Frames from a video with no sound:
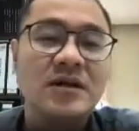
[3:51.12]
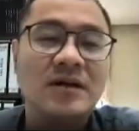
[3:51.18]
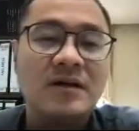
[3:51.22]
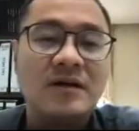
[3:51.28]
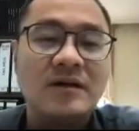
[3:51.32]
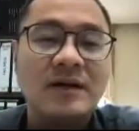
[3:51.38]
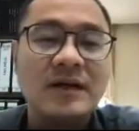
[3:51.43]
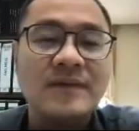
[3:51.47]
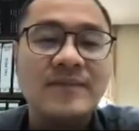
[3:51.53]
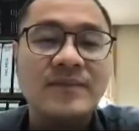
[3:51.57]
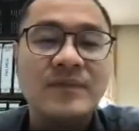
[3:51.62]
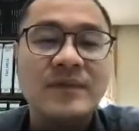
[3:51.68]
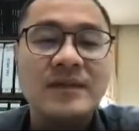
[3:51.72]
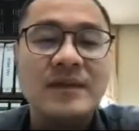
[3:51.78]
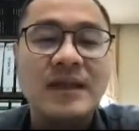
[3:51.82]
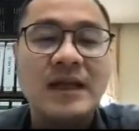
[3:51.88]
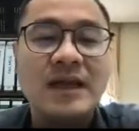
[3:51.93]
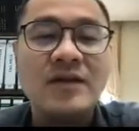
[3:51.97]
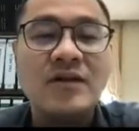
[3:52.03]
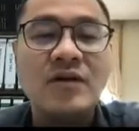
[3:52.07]
right?
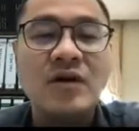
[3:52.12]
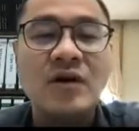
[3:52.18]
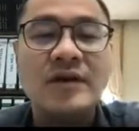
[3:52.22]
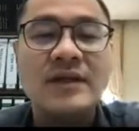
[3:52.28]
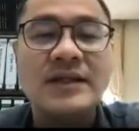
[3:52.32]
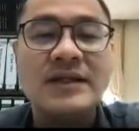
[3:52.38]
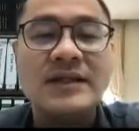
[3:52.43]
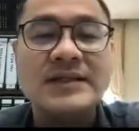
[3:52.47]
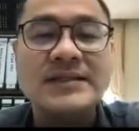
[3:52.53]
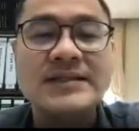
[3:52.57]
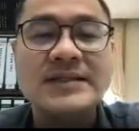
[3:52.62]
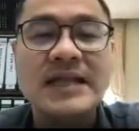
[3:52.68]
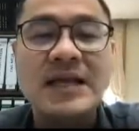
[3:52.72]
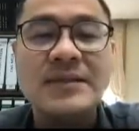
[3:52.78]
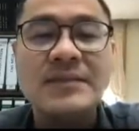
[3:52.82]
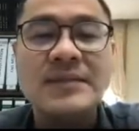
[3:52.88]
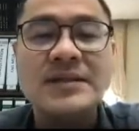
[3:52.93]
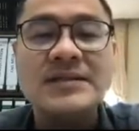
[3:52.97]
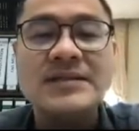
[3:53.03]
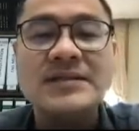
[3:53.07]
Then on the
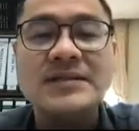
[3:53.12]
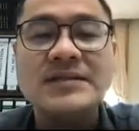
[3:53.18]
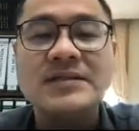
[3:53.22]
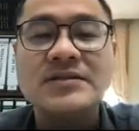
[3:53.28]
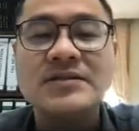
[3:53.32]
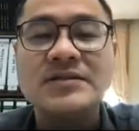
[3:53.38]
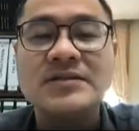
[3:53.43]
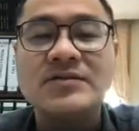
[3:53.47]
assignments,